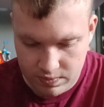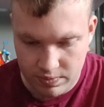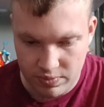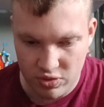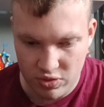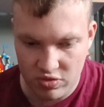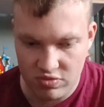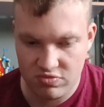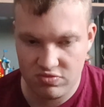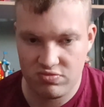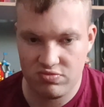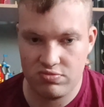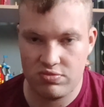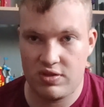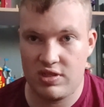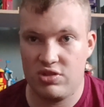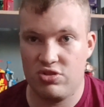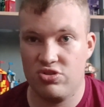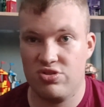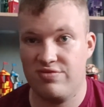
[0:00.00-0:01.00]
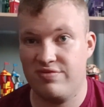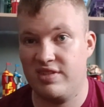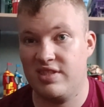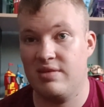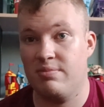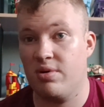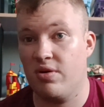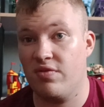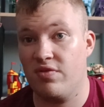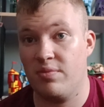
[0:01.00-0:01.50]
but it doesn't really
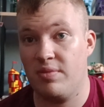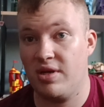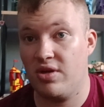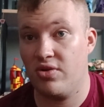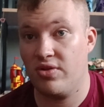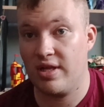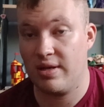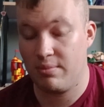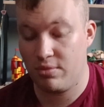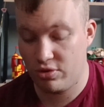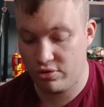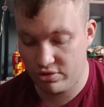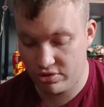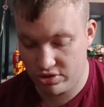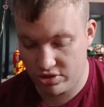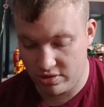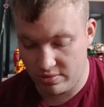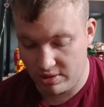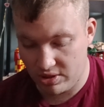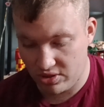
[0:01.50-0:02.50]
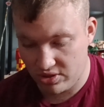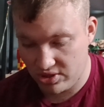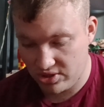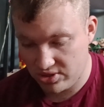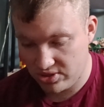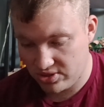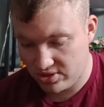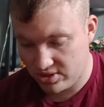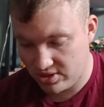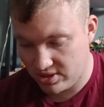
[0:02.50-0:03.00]
bother me all that much, to be
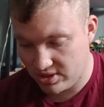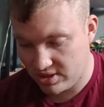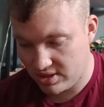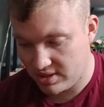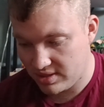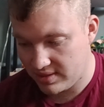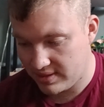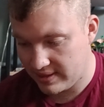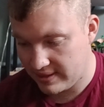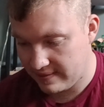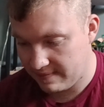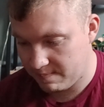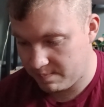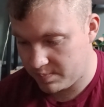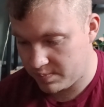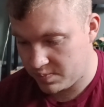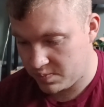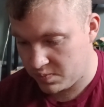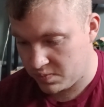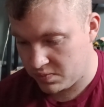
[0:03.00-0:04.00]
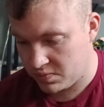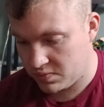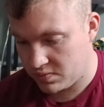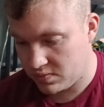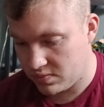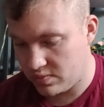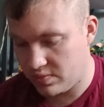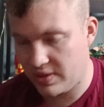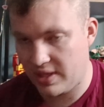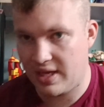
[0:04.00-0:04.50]
honest.
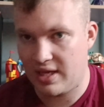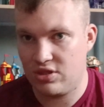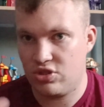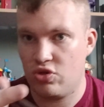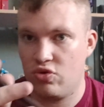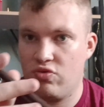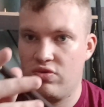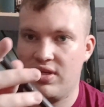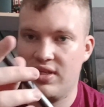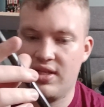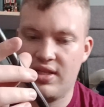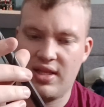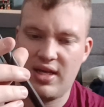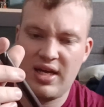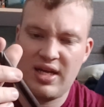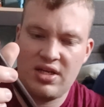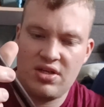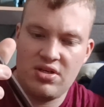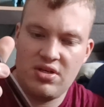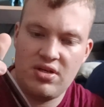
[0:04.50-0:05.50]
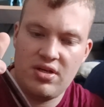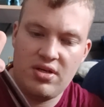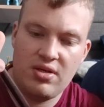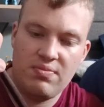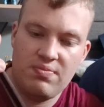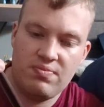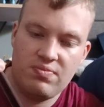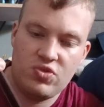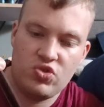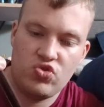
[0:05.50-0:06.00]
But yeah, I do really like
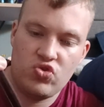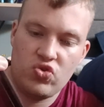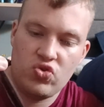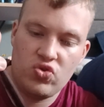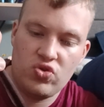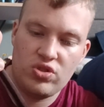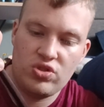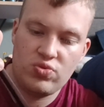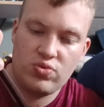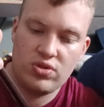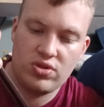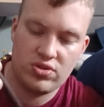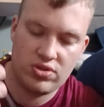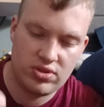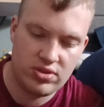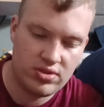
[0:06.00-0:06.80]
Trelawney's wand.